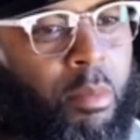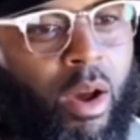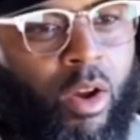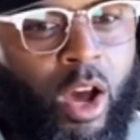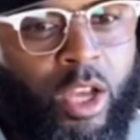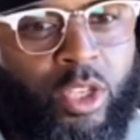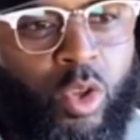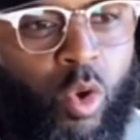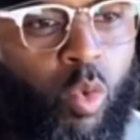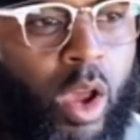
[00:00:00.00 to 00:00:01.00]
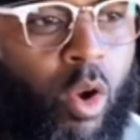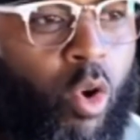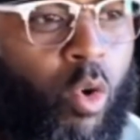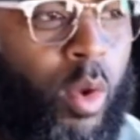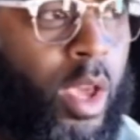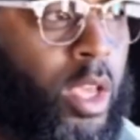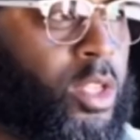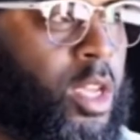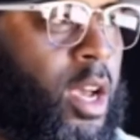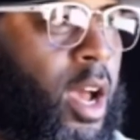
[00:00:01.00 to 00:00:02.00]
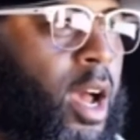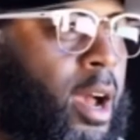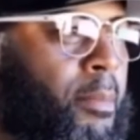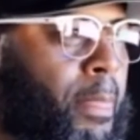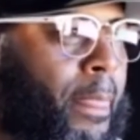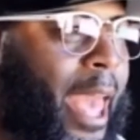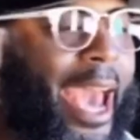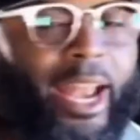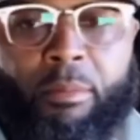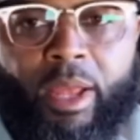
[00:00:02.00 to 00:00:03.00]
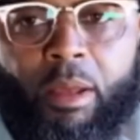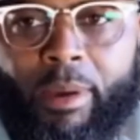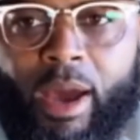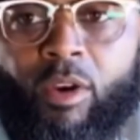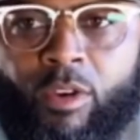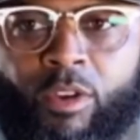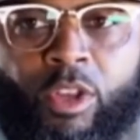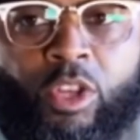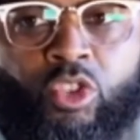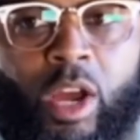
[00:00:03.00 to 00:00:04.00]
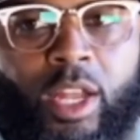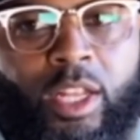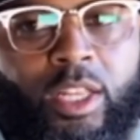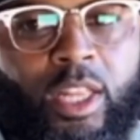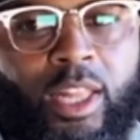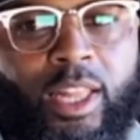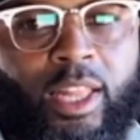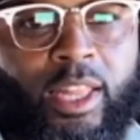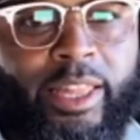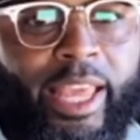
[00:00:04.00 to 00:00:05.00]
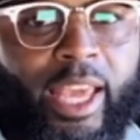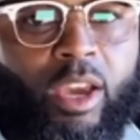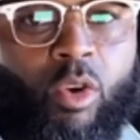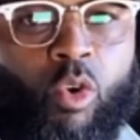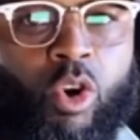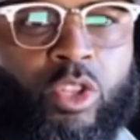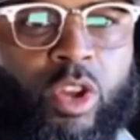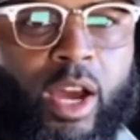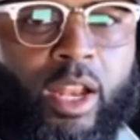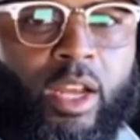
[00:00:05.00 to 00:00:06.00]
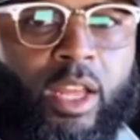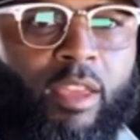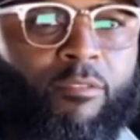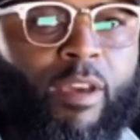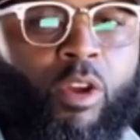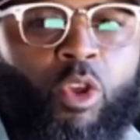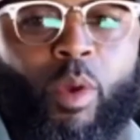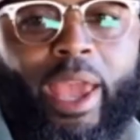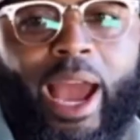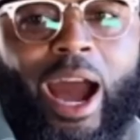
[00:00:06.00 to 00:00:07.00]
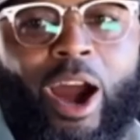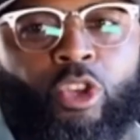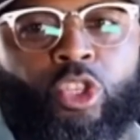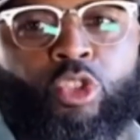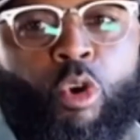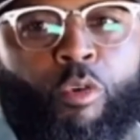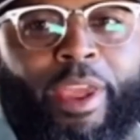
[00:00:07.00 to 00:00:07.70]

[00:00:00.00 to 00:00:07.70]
If you haven't heard it, man, go and listen to it. Two pioneers, two legends sitting down just reminiscing and having good conversation, man.